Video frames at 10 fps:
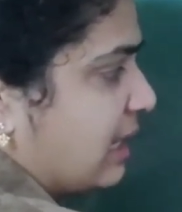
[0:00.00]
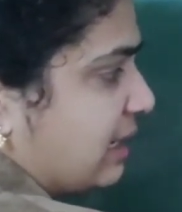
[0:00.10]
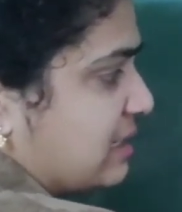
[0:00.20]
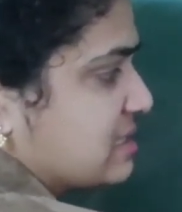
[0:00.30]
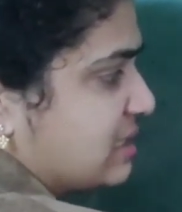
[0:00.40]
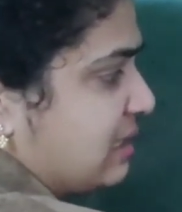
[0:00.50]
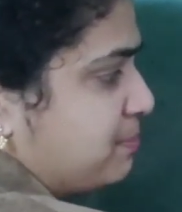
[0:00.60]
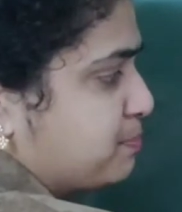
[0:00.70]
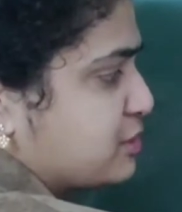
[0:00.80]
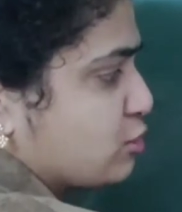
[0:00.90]
That is
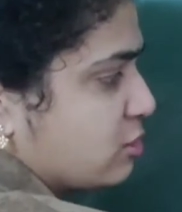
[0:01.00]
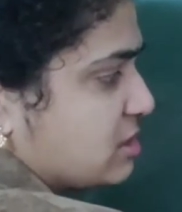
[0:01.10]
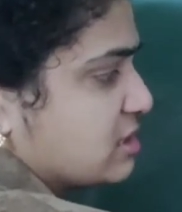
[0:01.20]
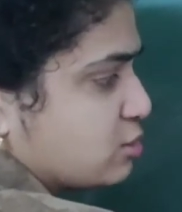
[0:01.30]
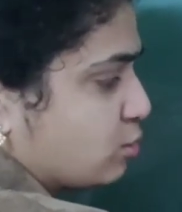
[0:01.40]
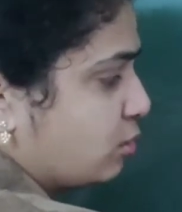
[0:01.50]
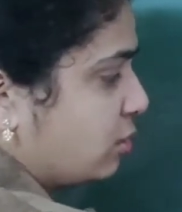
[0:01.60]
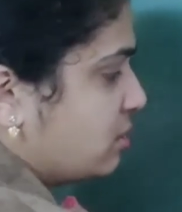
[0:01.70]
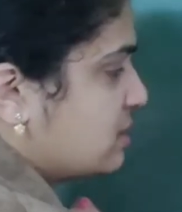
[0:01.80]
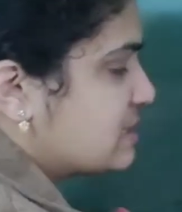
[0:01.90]
lips
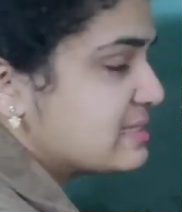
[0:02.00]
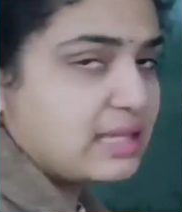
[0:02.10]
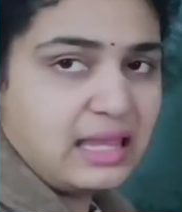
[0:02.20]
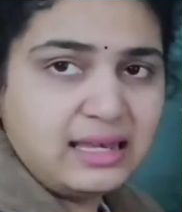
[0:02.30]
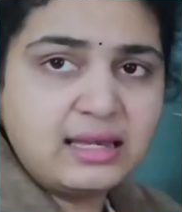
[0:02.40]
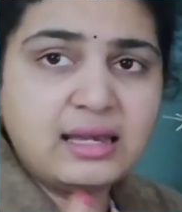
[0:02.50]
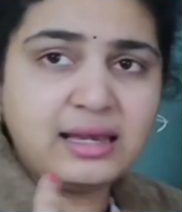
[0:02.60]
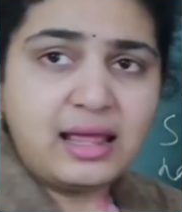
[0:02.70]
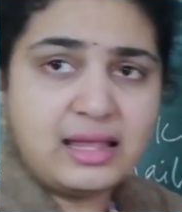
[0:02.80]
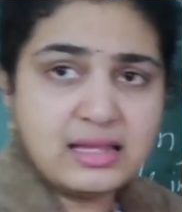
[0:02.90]
also.
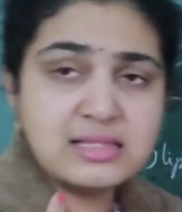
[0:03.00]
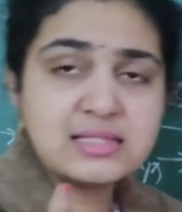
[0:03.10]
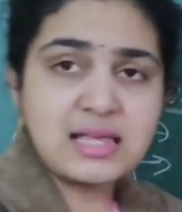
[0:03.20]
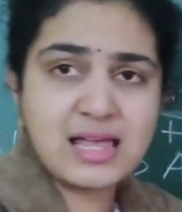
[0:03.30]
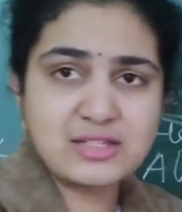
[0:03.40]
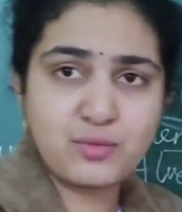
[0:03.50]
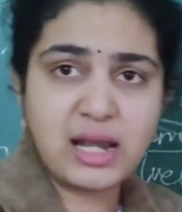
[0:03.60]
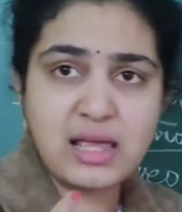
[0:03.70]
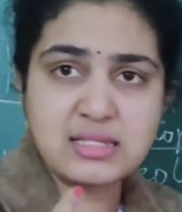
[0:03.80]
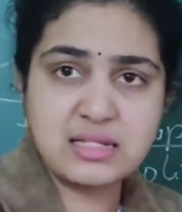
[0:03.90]
Skin, nails as
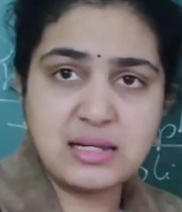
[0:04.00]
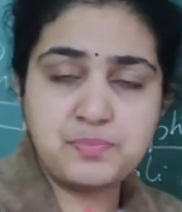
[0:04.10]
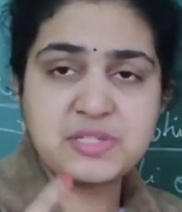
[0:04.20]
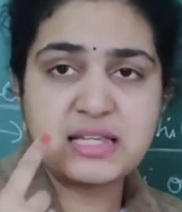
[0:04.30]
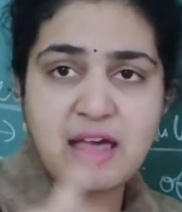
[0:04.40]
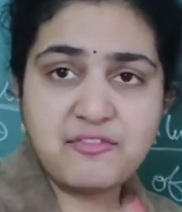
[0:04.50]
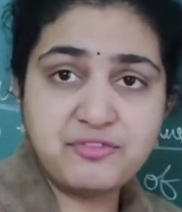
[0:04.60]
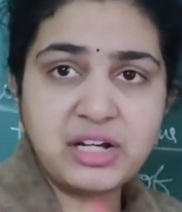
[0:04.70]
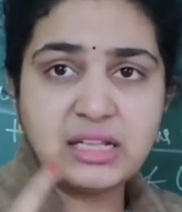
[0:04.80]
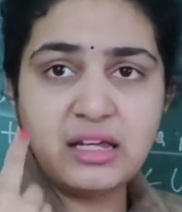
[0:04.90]
well as lips,
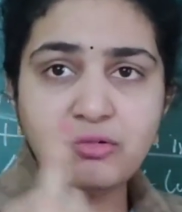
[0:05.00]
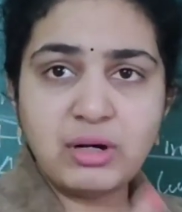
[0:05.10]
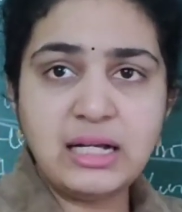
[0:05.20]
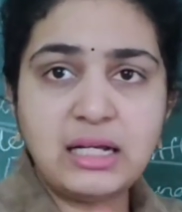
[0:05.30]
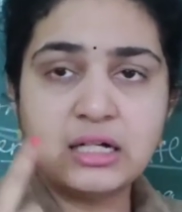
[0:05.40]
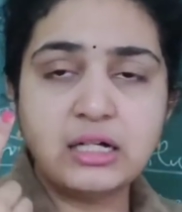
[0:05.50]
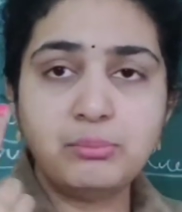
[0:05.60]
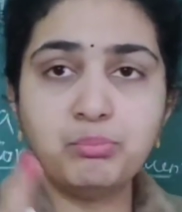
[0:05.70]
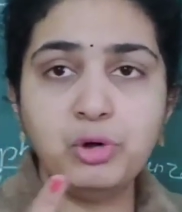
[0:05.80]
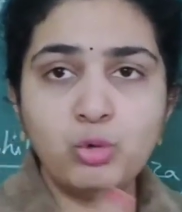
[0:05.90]
everything will
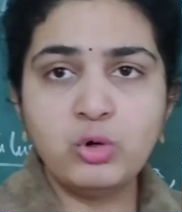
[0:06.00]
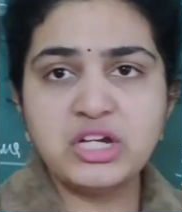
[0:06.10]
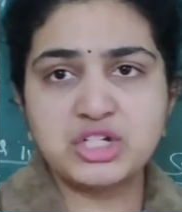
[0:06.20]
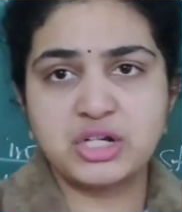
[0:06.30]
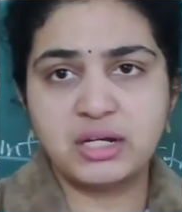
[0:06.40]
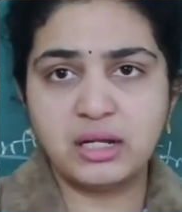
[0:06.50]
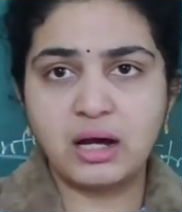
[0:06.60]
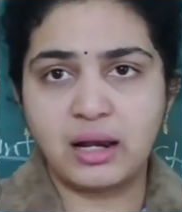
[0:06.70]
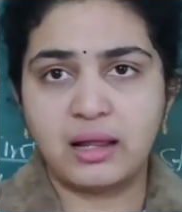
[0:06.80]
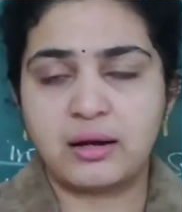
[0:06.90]
turn bluish in
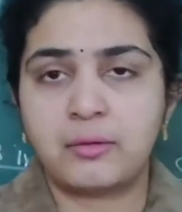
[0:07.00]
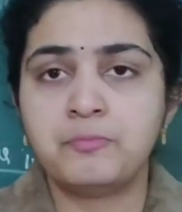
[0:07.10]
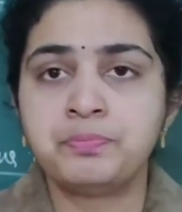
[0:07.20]
color.